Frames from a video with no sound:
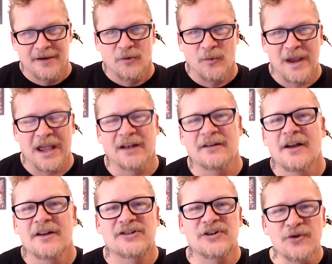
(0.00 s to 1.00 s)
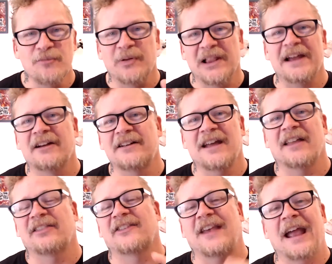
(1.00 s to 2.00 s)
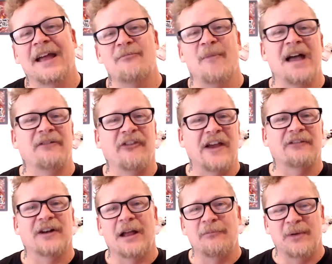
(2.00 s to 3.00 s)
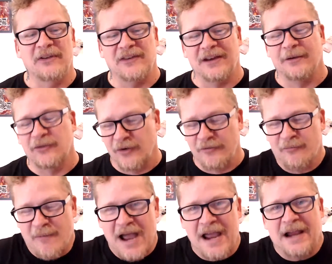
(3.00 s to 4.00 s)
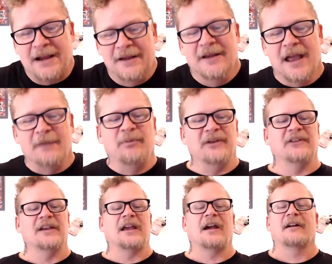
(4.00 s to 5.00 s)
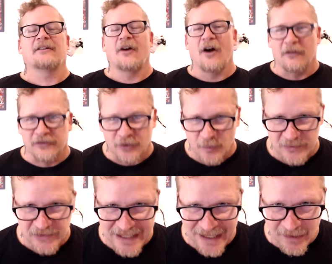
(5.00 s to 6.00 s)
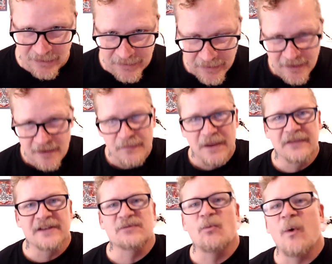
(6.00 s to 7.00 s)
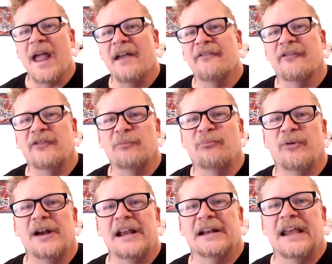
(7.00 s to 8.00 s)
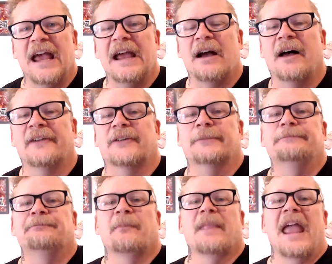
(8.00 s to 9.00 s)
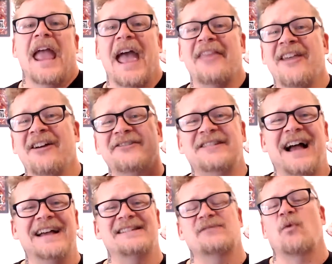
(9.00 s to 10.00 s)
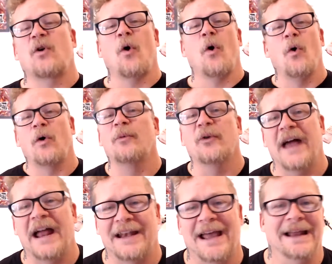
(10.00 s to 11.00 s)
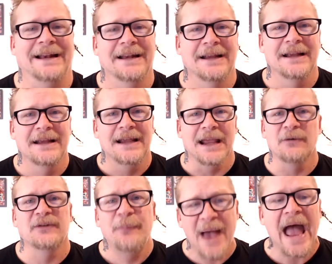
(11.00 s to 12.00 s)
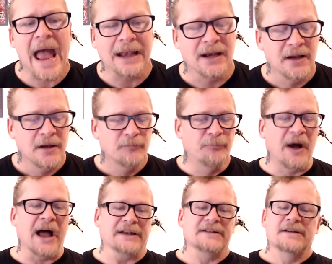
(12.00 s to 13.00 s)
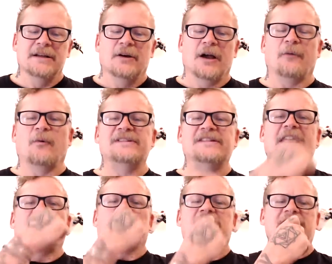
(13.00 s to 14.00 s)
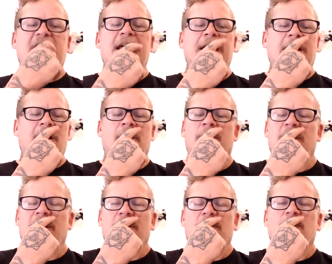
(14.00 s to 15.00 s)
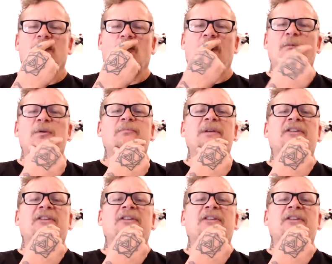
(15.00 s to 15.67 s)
We had two player deaths and my favorite N P C, sort of my N P C character, also was killed in this wave of debris and chaos. And their dice were horrible that night. It was bad. But uh, what's that old saying? Uh, what would be